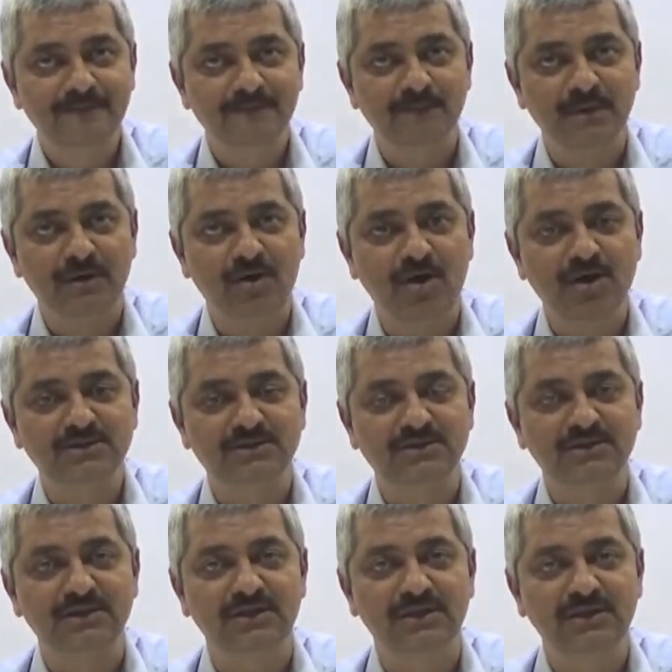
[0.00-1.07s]
Because
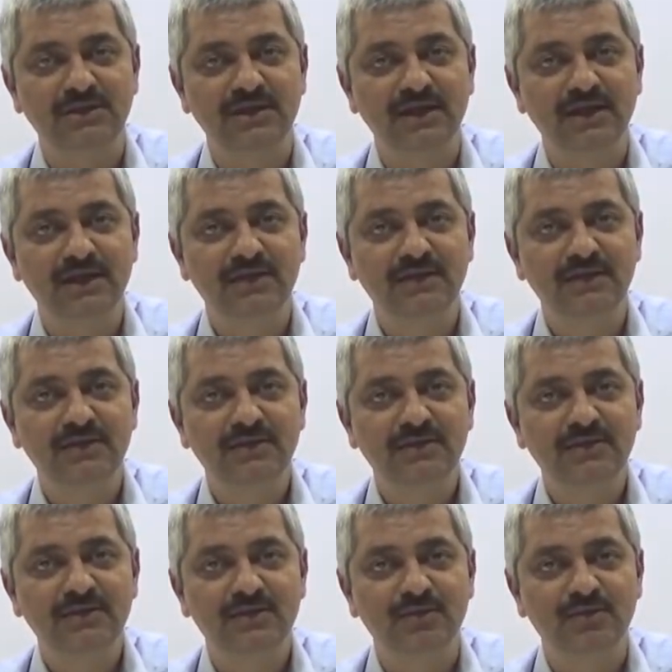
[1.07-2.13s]
here
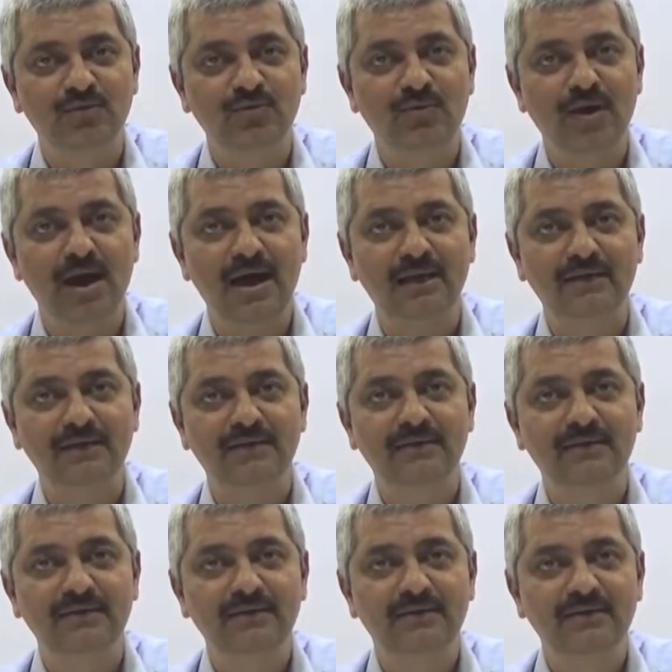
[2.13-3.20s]
you are
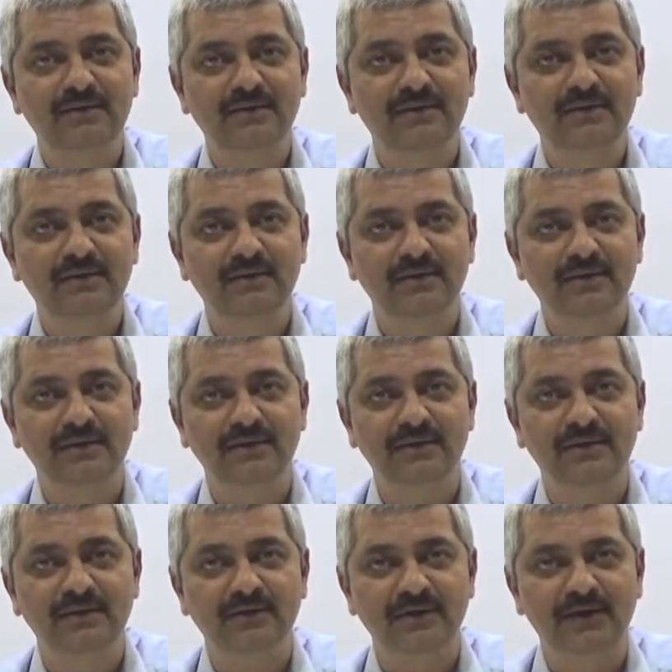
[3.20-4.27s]

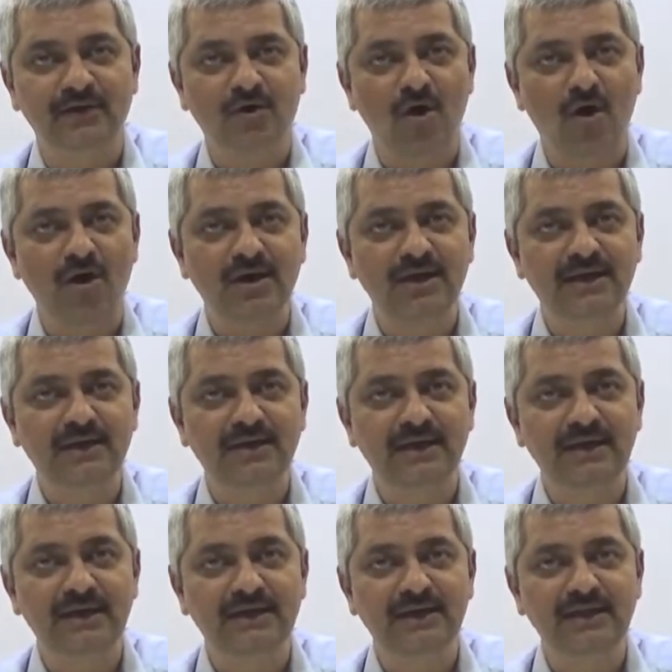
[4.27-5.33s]
recording
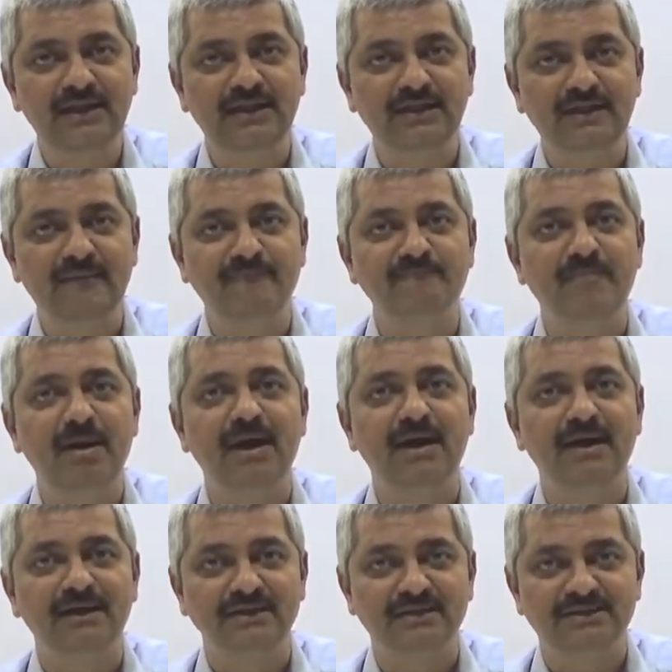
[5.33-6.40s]
it in
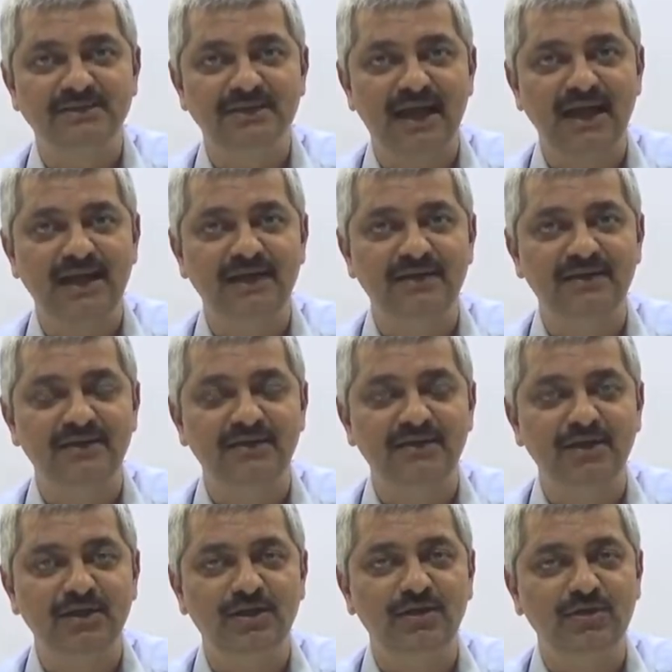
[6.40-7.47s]
numbers and
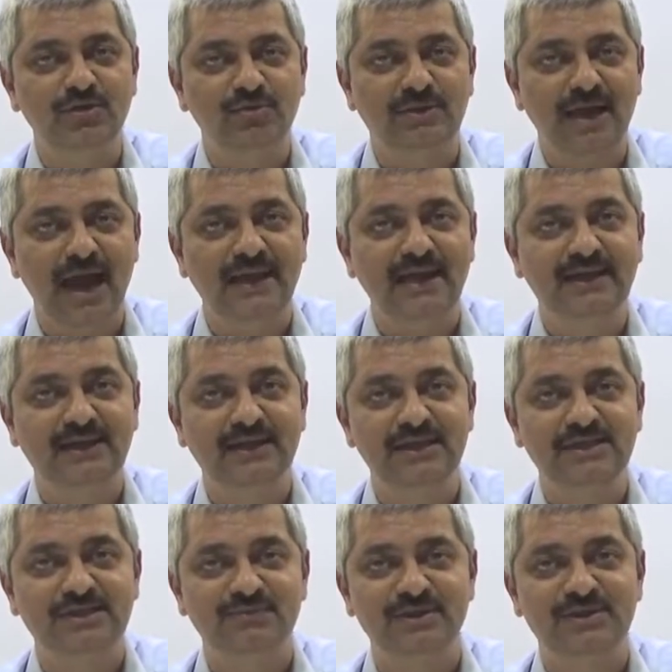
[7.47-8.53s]
you directly
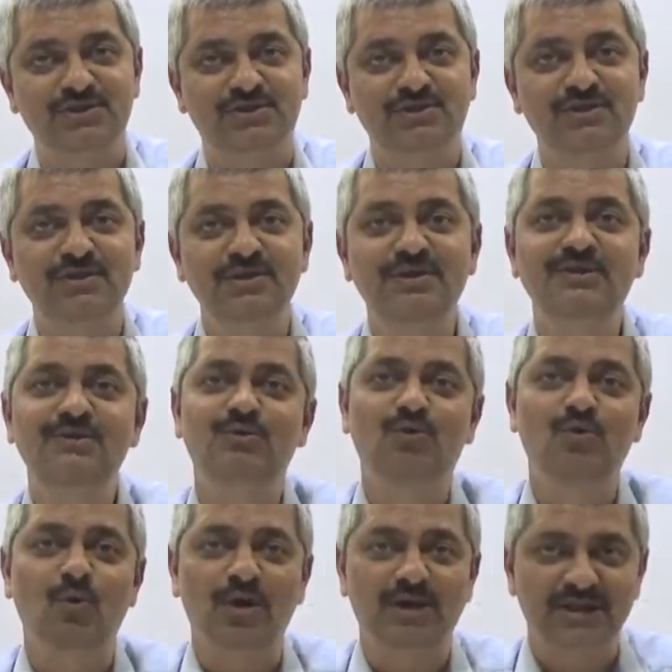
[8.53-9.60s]
switch to
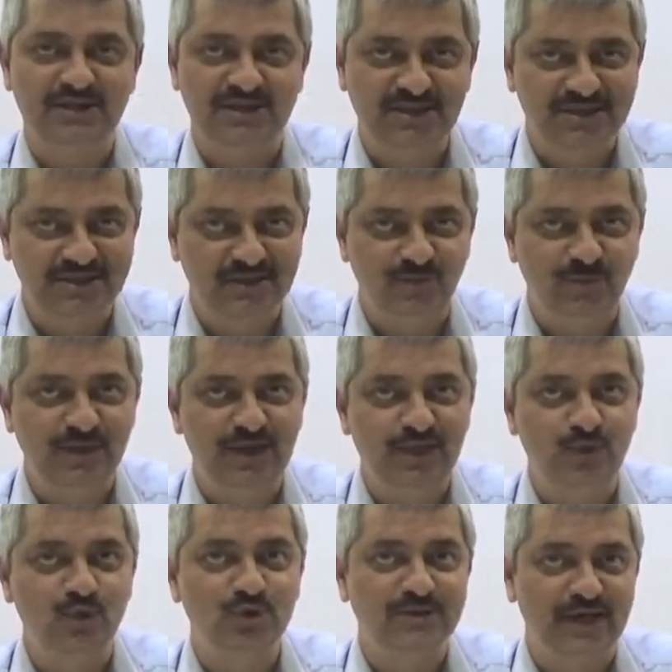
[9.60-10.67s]
what is digital. We'll
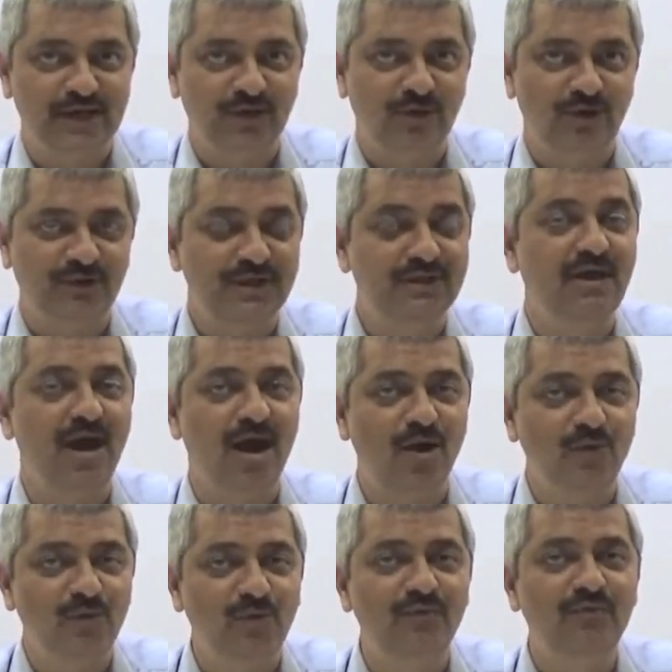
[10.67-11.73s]
introduce later on. Then
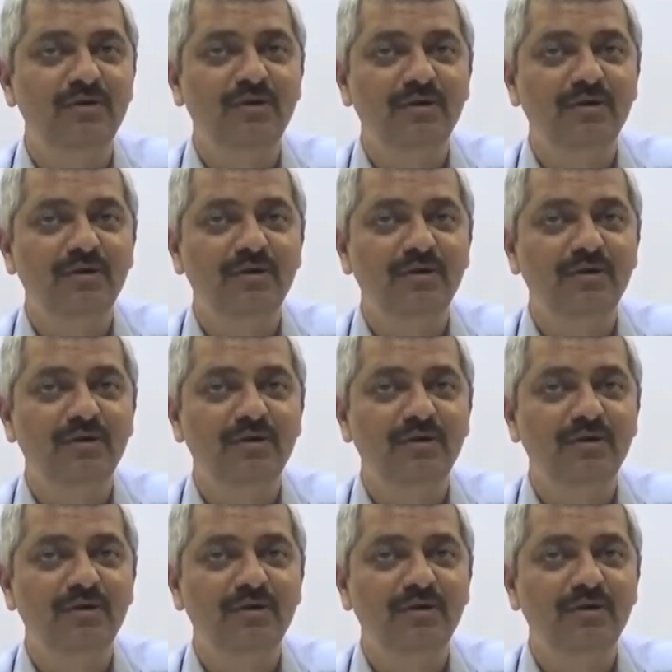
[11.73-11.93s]
how